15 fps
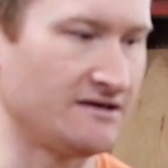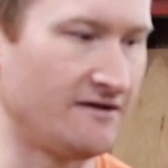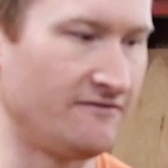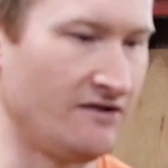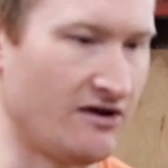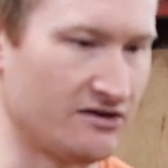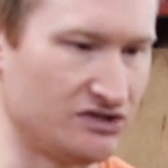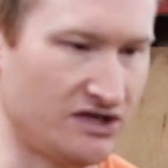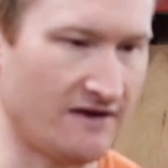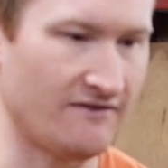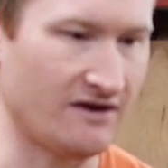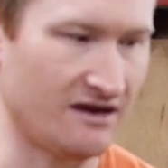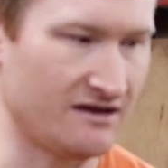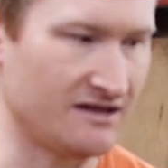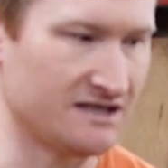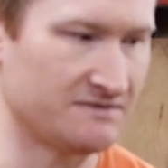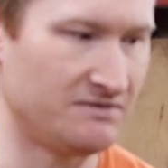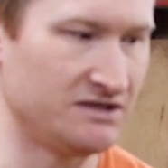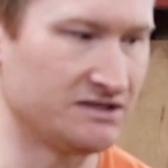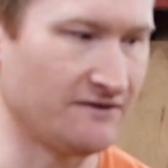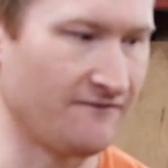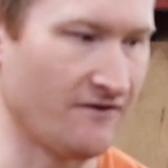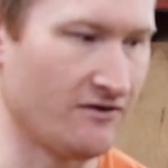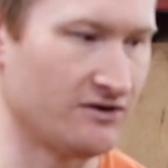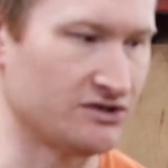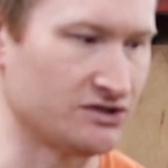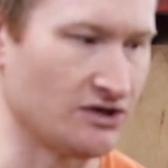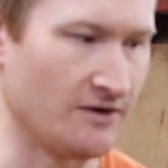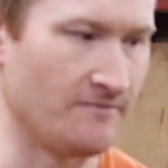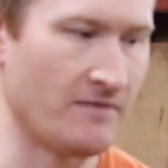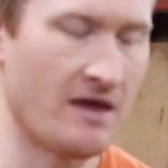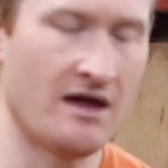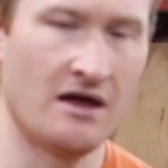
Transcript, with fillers: of longevity in this piece of furniture.